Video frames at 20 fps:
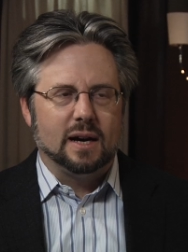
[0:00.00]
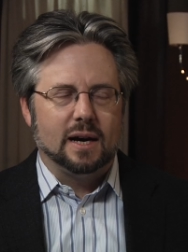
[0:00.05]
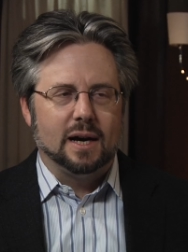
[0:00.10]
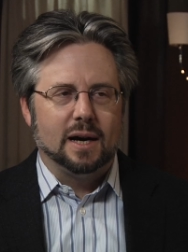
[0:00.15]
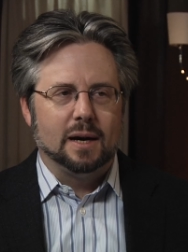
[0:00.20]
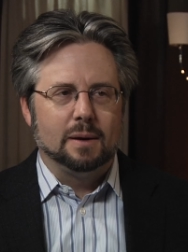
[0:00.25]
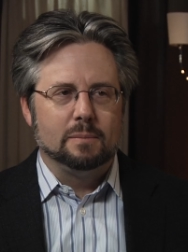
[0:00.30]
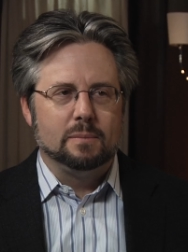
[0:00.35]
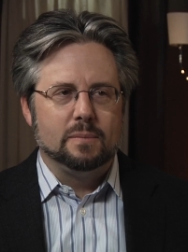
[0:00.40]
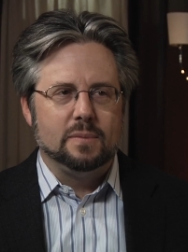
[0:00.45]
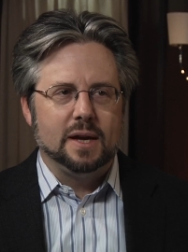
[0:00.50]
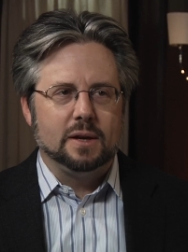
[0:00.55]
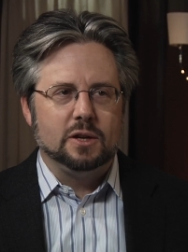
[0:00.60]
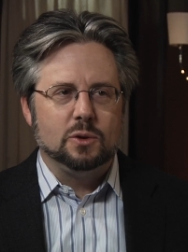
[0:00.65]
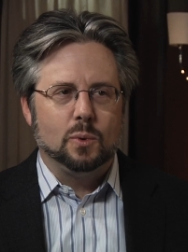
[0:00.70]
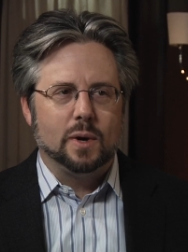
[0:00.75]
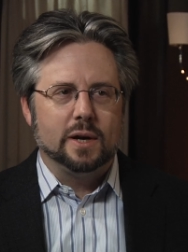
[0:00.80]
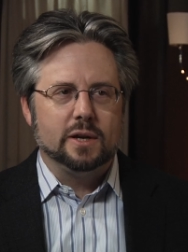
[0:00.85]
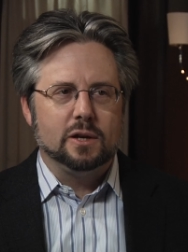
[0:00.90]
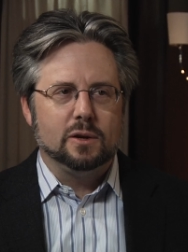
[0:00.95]
Um, that
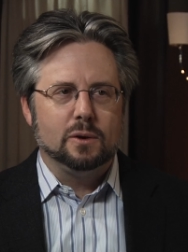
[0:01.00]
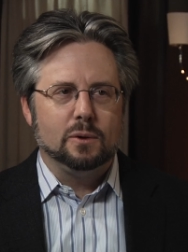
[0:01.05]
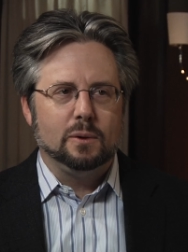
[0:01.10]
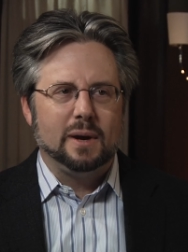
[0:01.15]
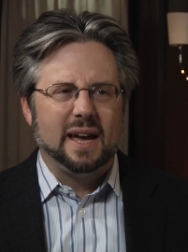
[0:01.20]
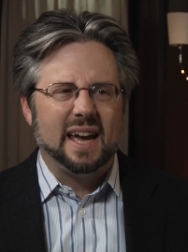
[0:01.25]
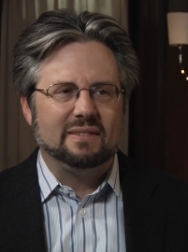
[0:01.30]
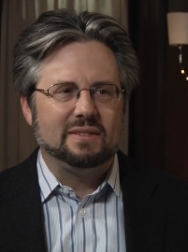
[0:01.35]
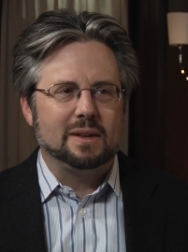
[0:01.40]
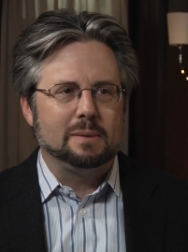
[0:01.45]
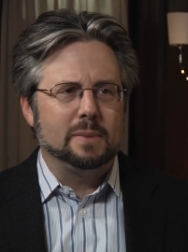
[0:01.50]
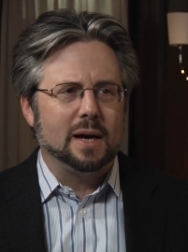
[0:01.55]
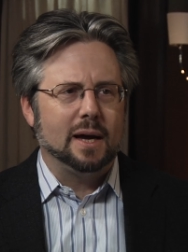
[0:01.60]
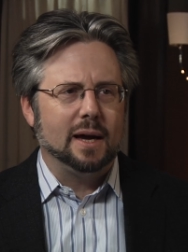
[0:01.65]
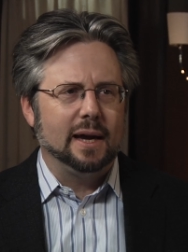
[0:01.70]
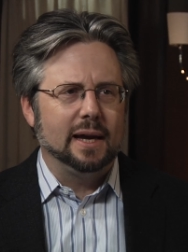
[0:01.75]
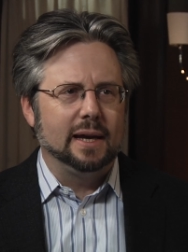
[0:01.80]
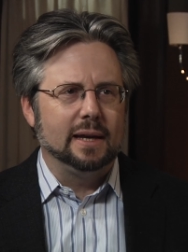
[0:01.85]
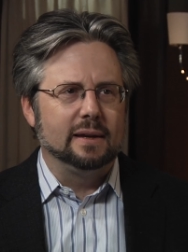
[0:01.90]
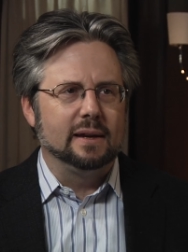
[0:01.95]
what you have in
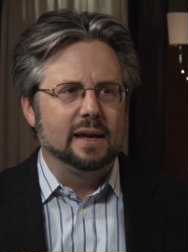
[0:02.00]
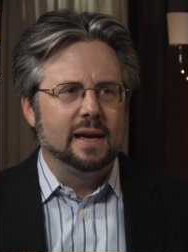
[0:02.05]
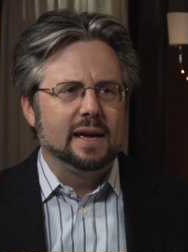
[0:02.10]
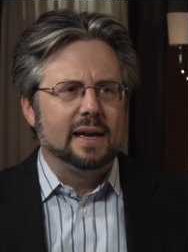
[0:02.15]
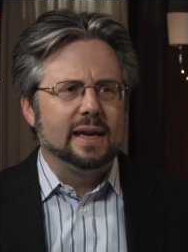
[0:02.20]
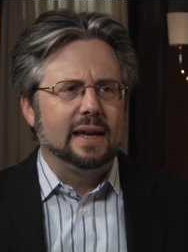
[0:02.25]
mind